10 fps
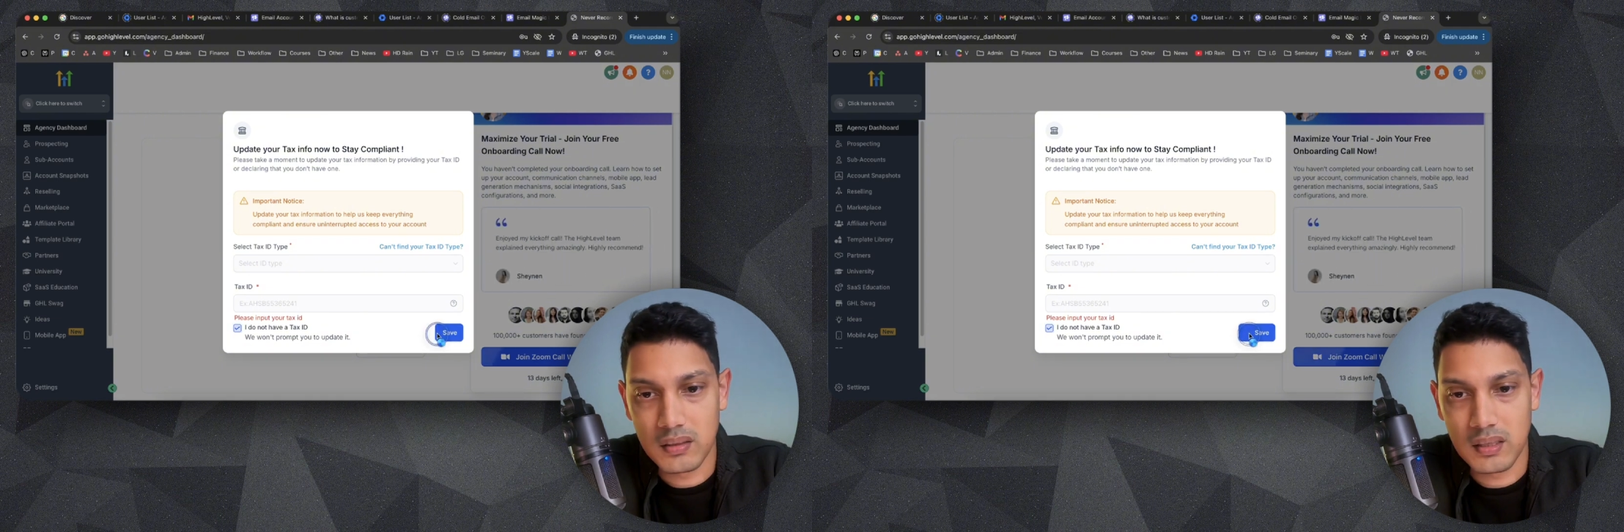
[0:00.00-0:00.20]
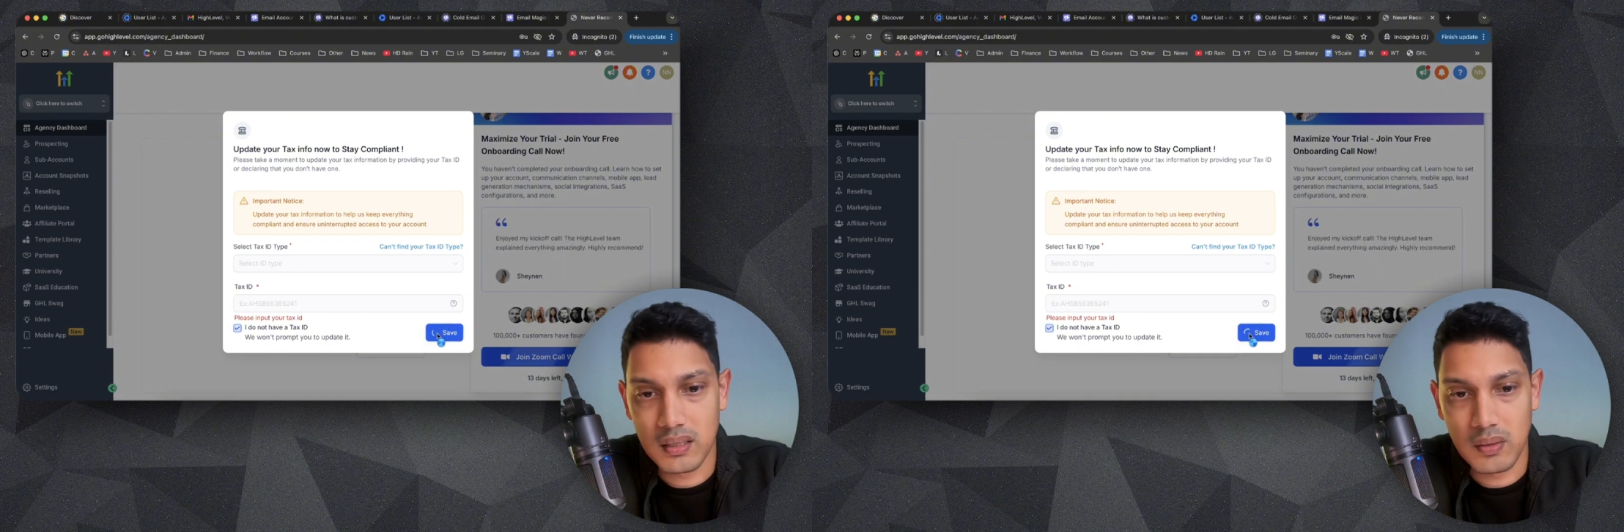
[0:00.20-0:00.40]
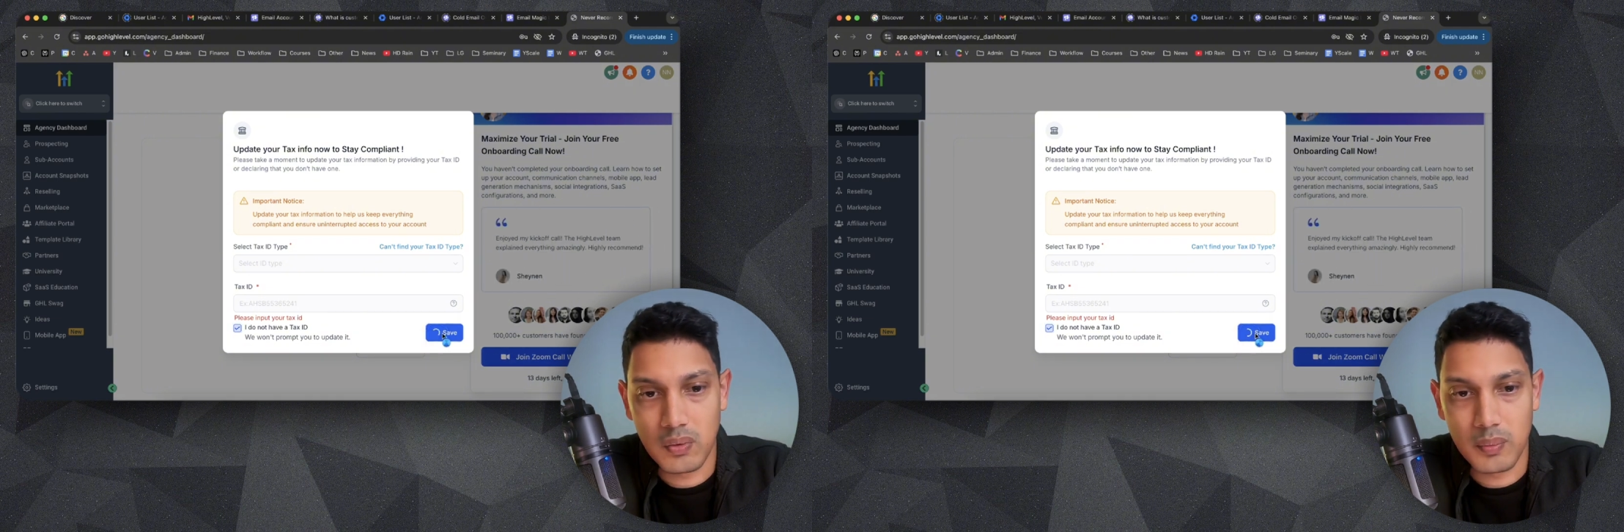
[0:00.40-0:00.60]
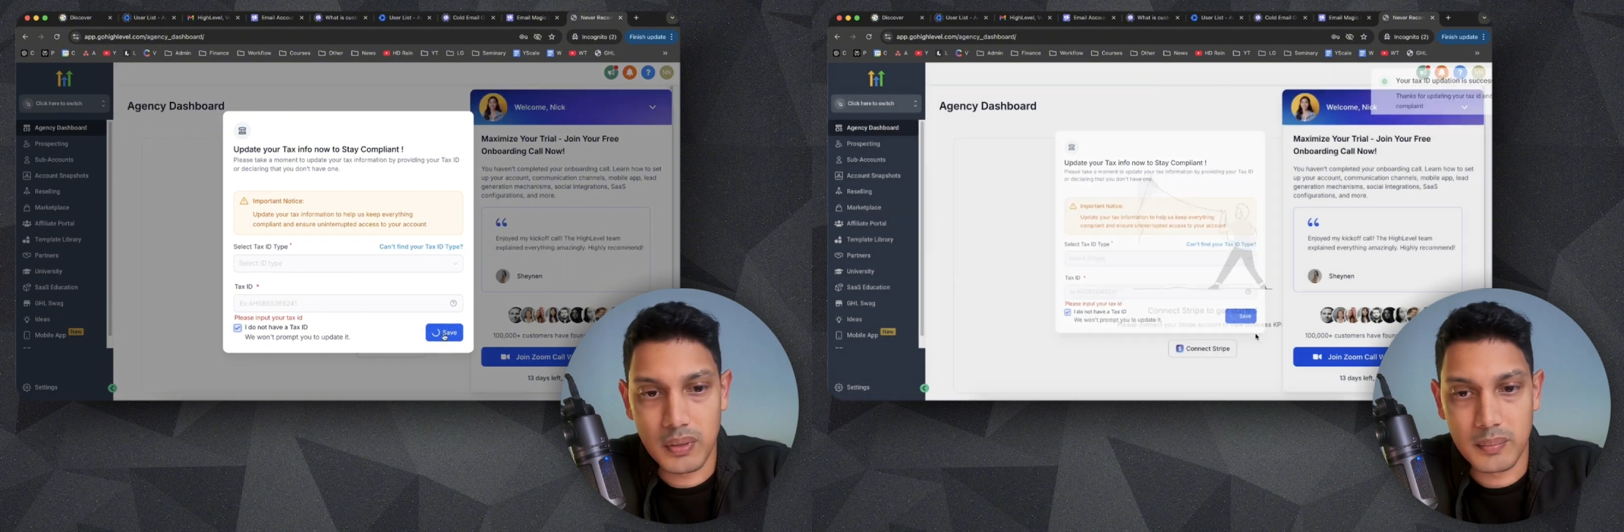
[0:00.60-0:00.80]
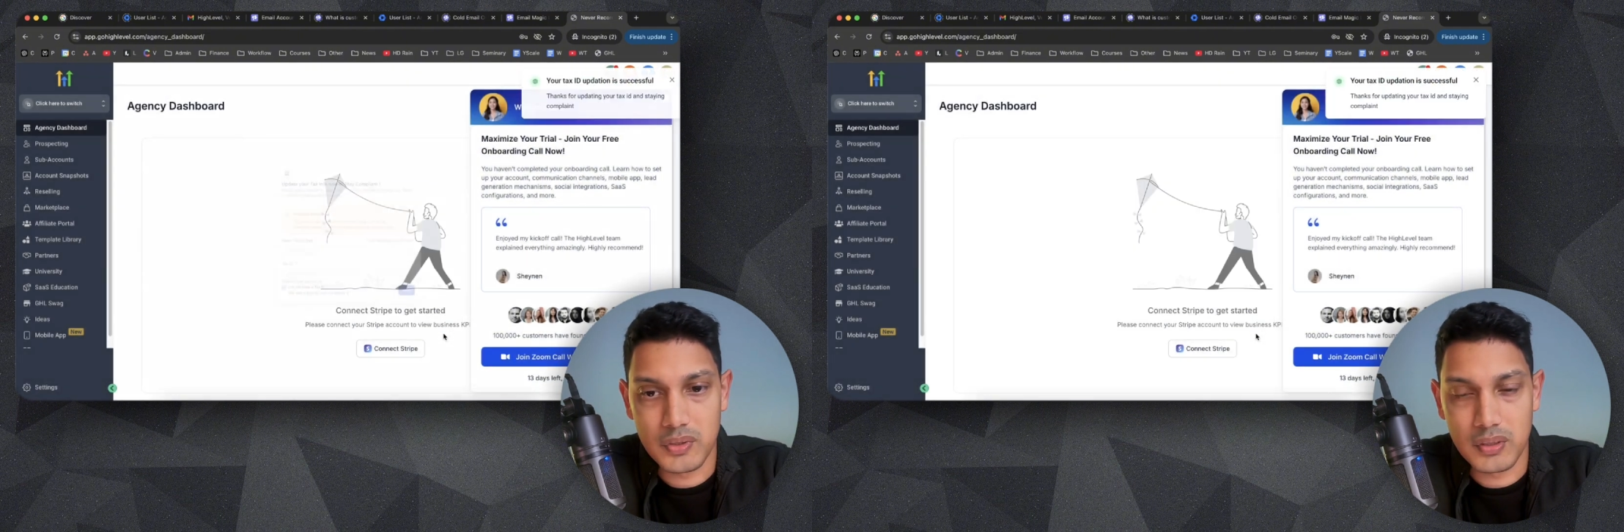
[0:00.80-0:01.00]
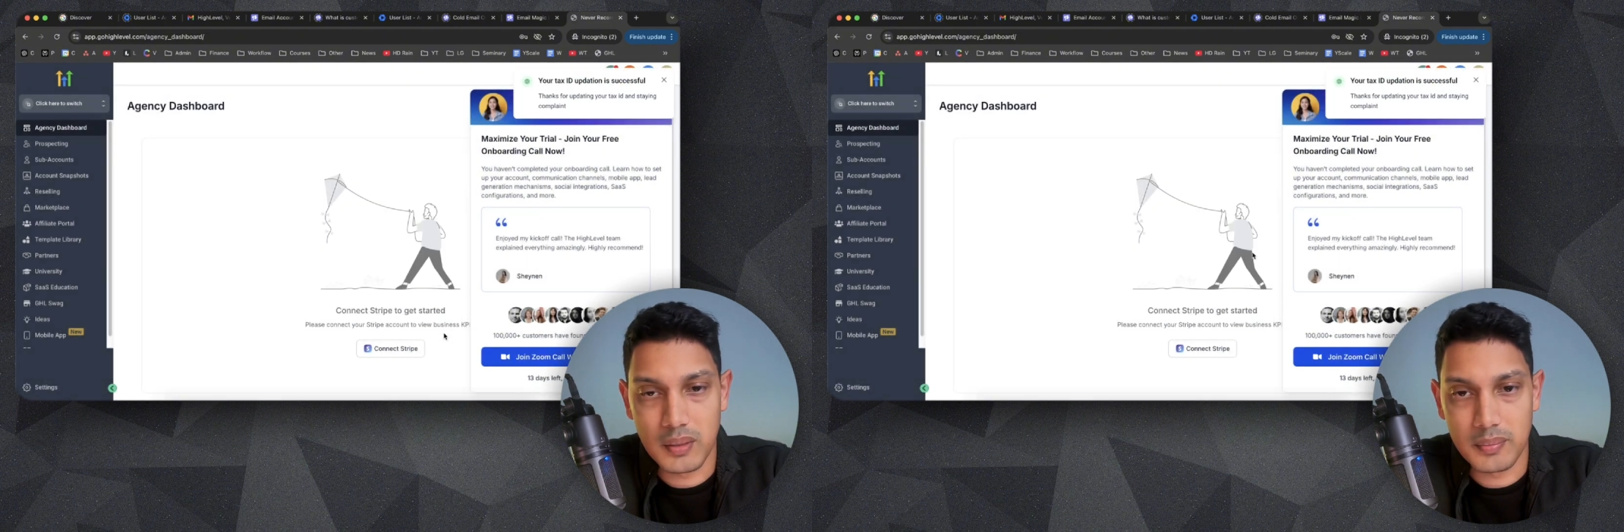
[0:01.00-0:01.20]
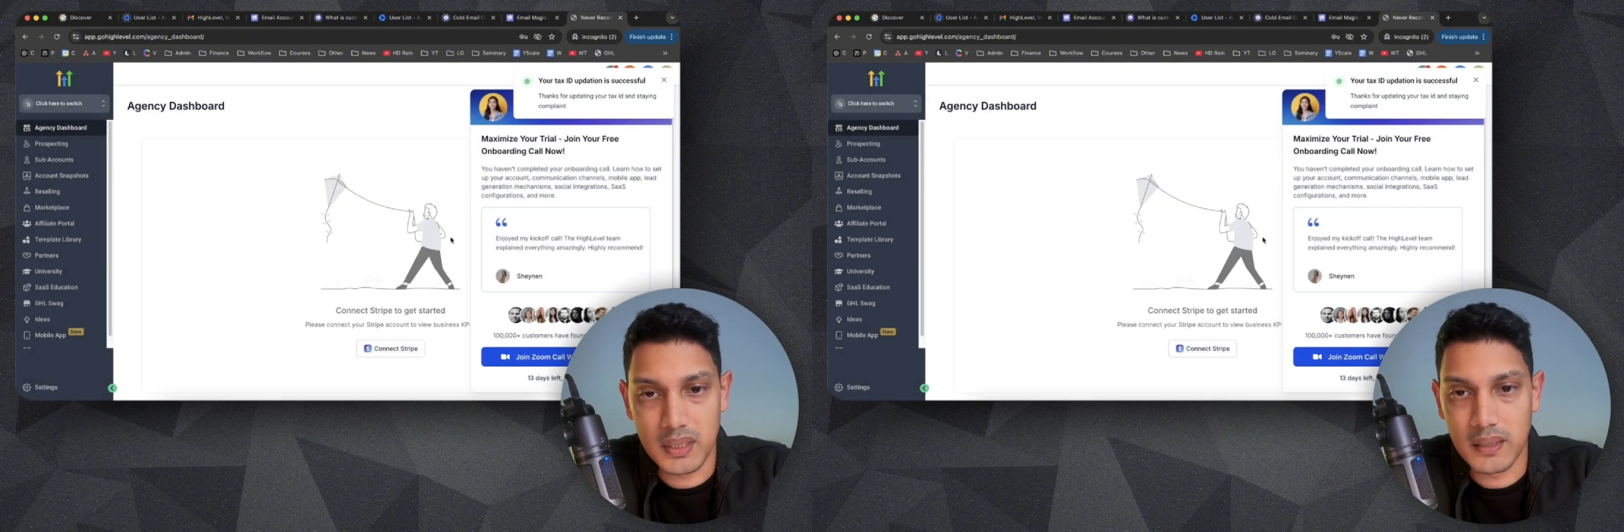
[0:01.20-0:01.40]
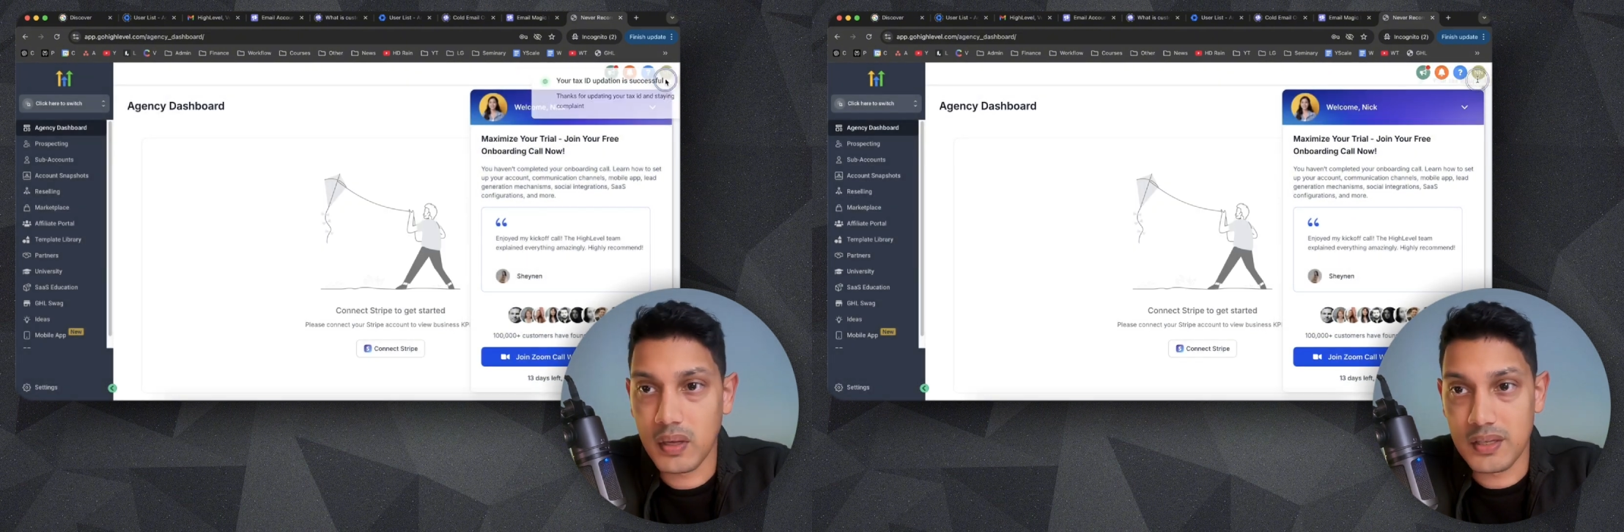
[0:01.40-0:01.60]
then they won't prompt you to
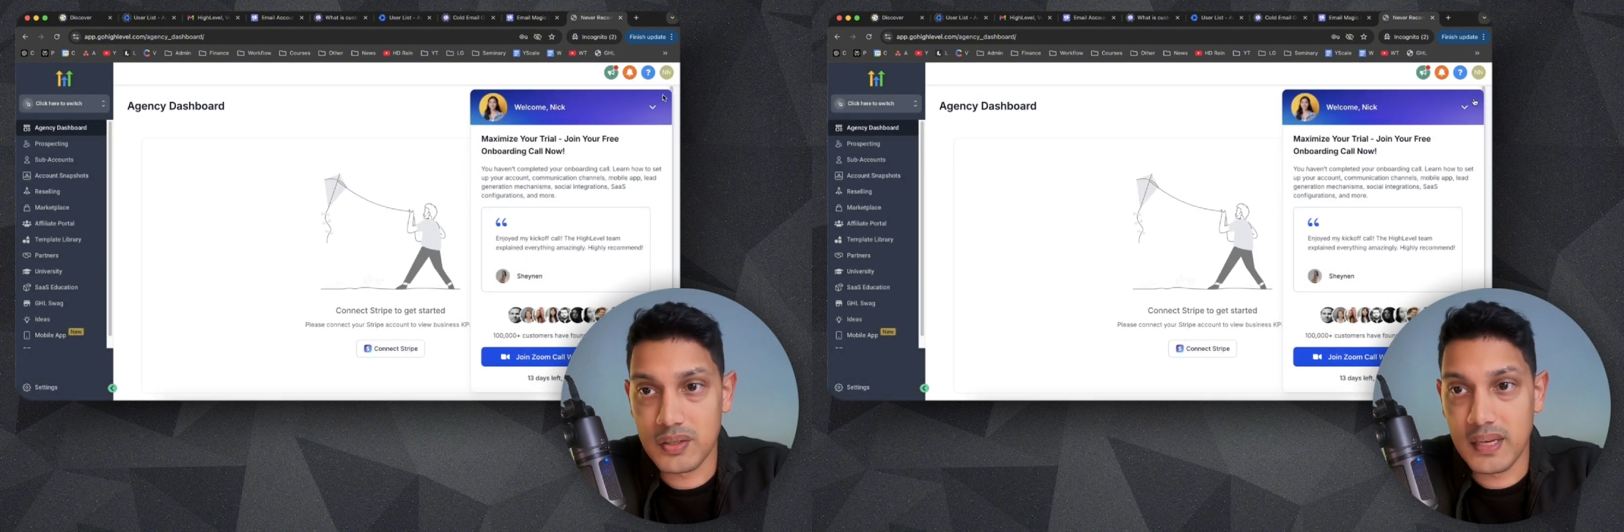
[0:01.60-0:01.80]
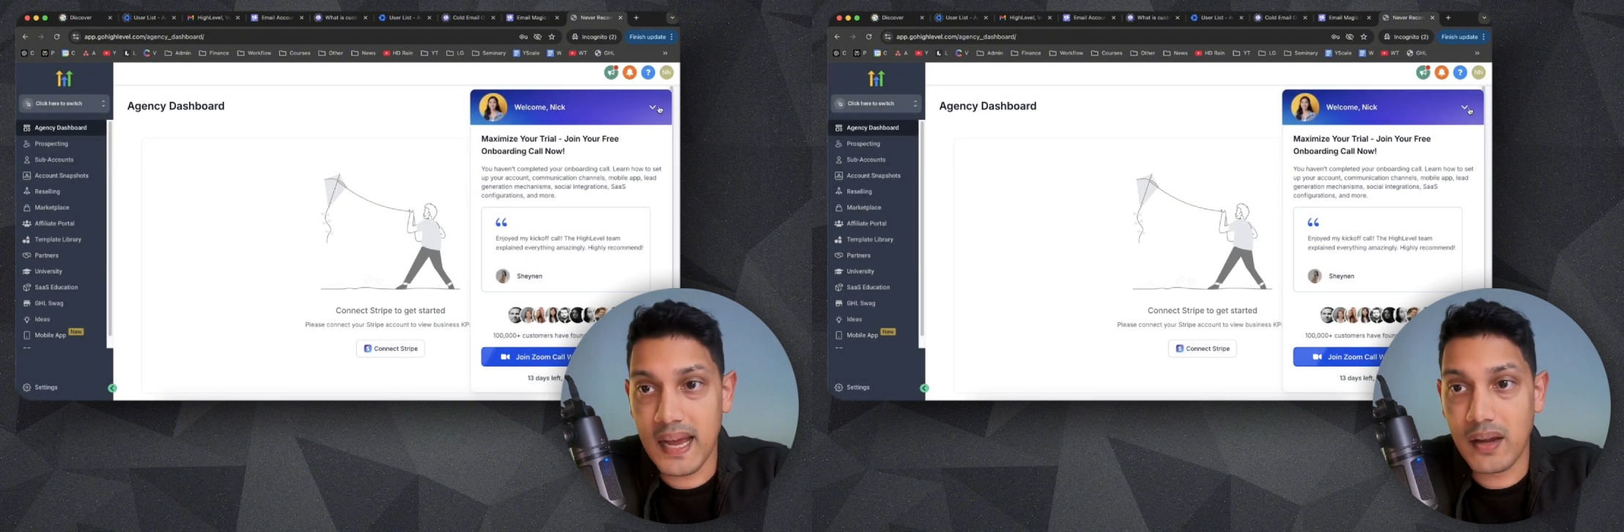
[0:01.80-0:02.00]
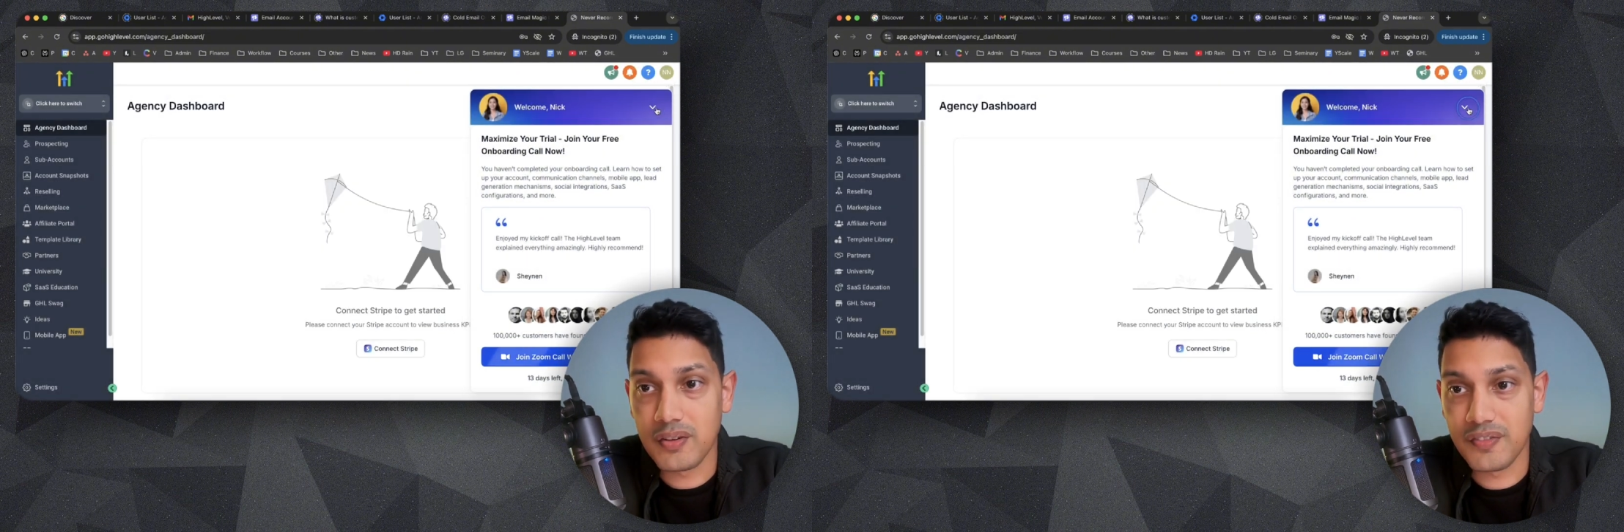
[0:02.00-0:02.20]
update it. Okay, so now you're